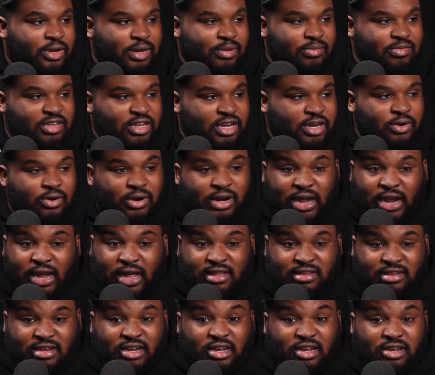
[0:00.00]
know what I'm saying? Or like I
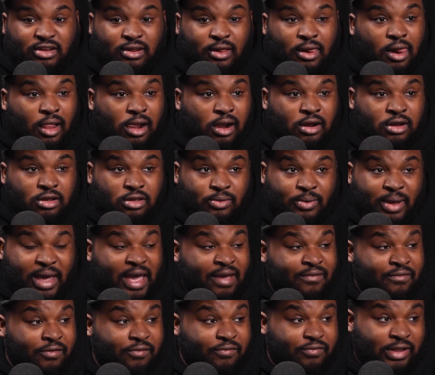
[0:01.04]
said, you
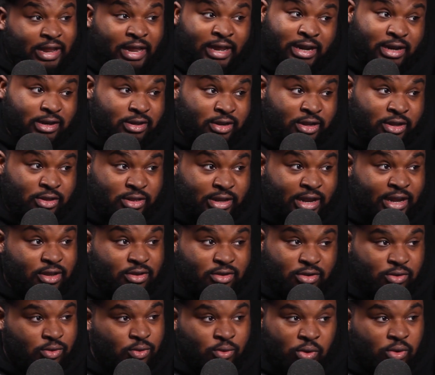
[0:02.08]
having like
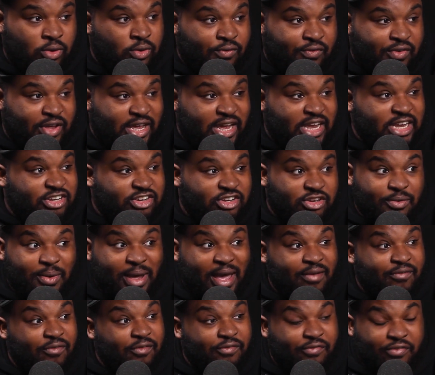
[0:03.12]
you going on vacation, you
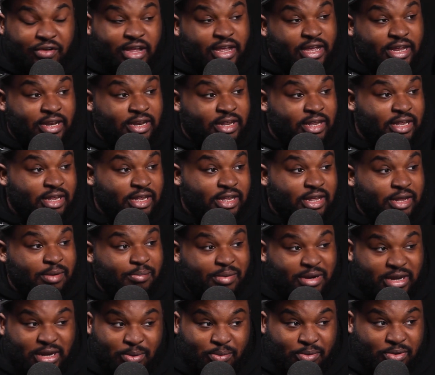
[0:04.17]
having fun,
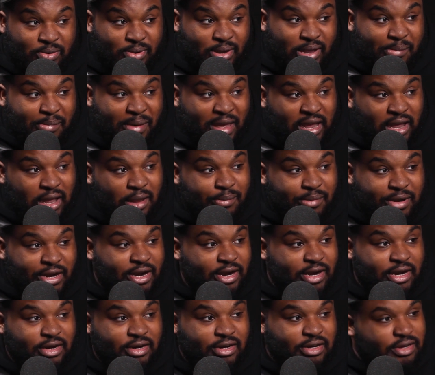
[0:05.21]
but then when you get back up
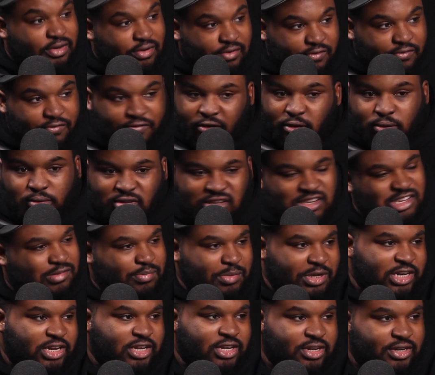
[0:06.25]
there, phone
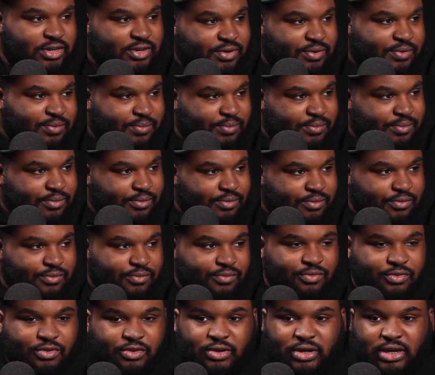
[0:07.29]
suspended. You
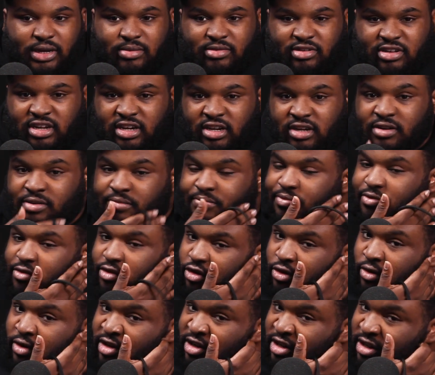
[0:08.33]
get what I'm saying?
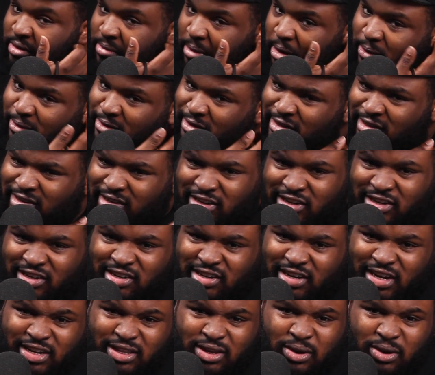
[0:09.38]
So it's just about just get